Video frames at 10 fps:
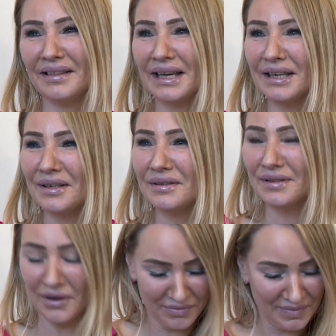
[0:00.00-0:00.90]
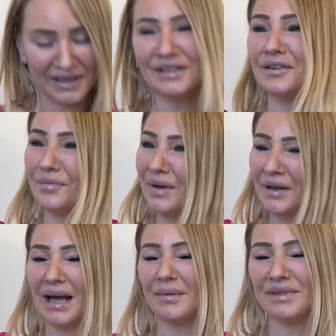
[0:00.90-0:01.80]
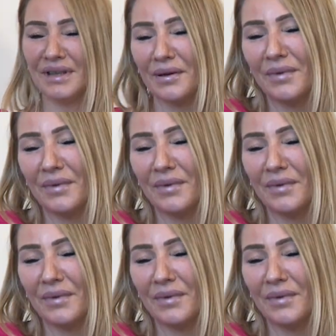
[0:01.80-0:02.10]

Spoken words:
Thank you so much. You've been absolutely